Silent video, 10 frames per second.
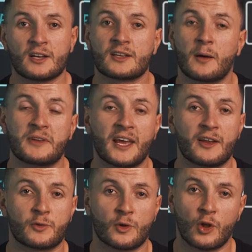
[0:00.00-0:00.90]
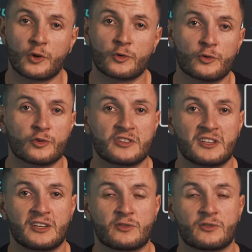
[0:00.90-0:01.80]
come down to a local
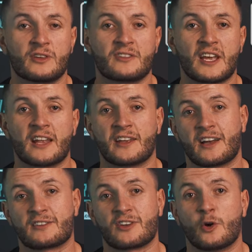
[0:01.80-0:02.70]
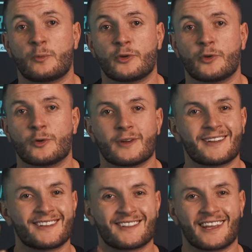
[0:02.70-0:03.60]
Nutrition Industries and let us help you.
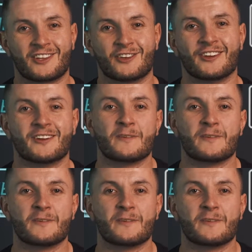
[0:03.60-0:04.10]
Thank you.